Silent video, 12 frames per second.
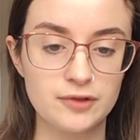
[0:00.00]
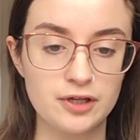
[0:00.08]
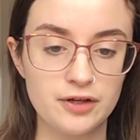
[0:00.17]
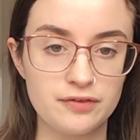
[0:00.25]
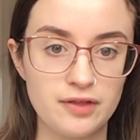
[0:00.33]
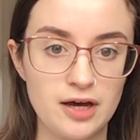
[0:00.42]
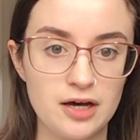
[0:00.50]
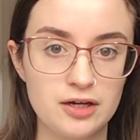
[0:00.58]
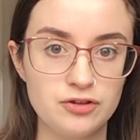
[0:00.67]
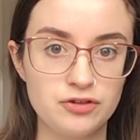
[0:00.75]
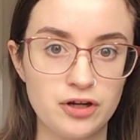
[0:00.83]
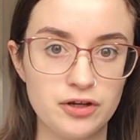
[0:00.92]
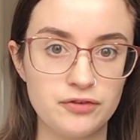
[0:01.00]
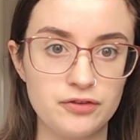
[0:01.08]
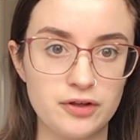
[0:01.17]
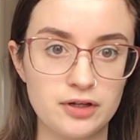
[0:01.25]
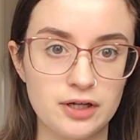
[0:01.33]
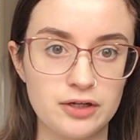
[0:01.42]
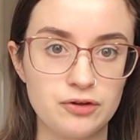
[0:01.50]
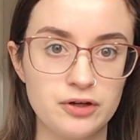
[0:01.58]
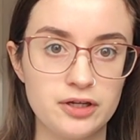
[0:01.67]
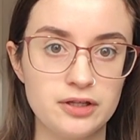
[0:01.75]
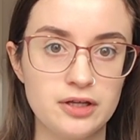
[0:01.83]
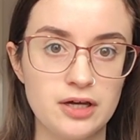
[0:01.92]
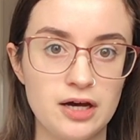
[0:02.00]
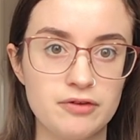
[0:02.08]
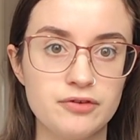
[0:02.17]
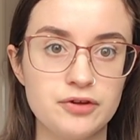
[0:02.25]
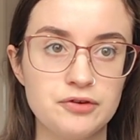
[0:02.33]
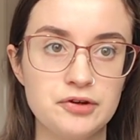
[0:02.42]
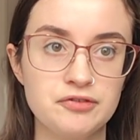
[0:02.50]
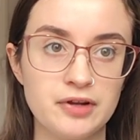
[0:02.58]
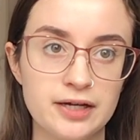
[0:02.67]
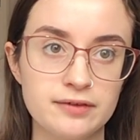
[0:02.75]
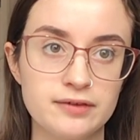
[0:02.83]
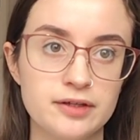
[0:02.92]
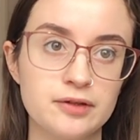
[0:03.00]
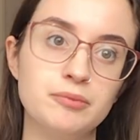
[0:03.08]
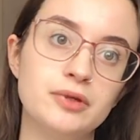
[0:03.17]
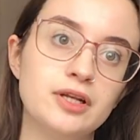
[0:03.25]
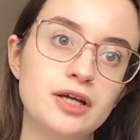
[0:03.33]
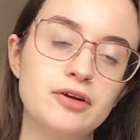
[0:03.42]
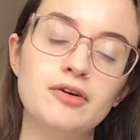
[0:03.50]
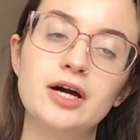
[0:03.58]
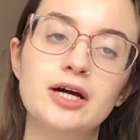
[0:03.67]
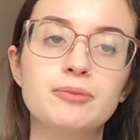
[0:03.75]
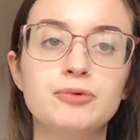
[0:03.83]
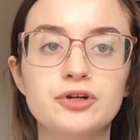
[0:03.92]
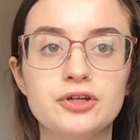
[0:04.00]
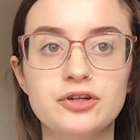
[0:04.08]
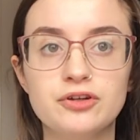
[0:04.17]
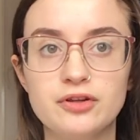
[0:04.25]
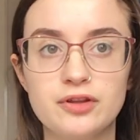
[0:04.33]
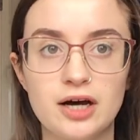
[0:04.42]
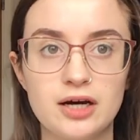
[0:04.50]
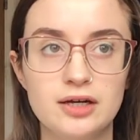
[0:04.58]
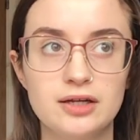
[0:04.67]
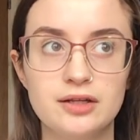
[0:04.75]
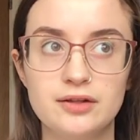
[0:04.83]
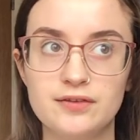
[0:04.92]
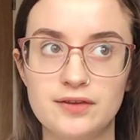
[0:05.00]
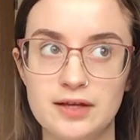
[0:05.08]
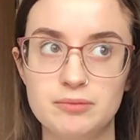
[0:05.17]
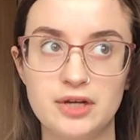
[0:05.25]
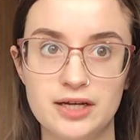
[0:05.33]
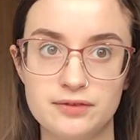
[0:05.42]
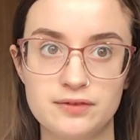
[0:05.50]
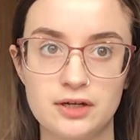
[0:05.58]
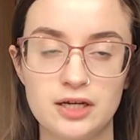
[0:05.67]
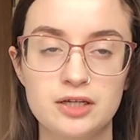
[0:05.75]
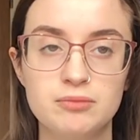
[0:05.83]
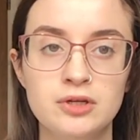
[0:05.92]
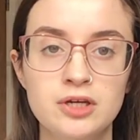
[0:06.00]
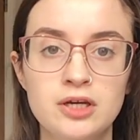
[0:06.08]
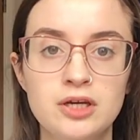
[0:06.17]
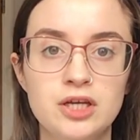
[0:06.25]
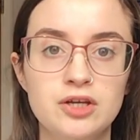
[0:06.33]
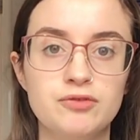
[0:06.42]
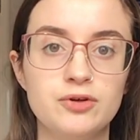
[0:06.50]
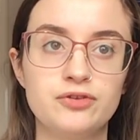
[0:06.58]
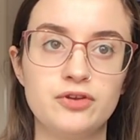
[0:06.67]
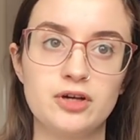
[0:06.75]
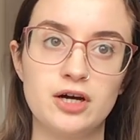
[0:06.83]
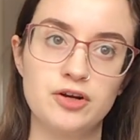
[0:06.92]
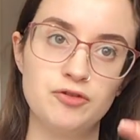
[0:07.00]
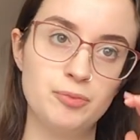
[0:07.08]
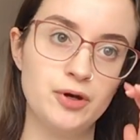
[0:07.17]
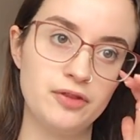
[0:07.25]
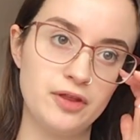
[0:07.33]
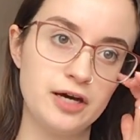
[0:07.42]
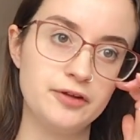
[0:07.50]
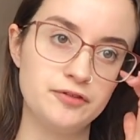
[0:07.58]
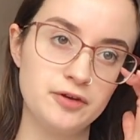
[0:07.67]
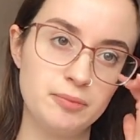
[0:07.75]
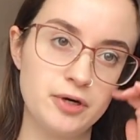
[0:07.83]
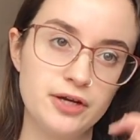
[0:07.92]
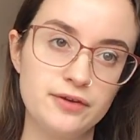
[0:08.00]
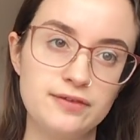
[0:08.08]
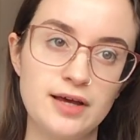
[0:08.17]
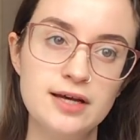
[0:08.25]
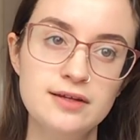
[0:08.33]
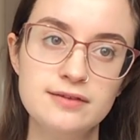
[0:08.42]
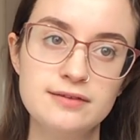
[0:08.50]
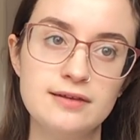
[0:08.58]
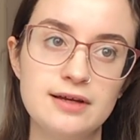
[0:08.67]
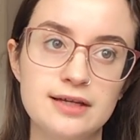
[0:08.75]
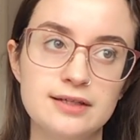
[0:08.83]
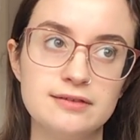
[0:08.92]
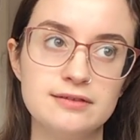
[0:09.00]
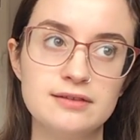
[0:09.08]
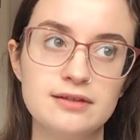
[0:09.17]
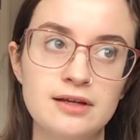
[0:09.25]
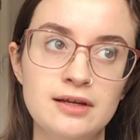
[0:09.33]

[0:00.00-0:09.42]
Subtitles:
because that shows that like not only have you reflected and been like, right, I'm not going to do that the same next time, you've also kind of put that into process and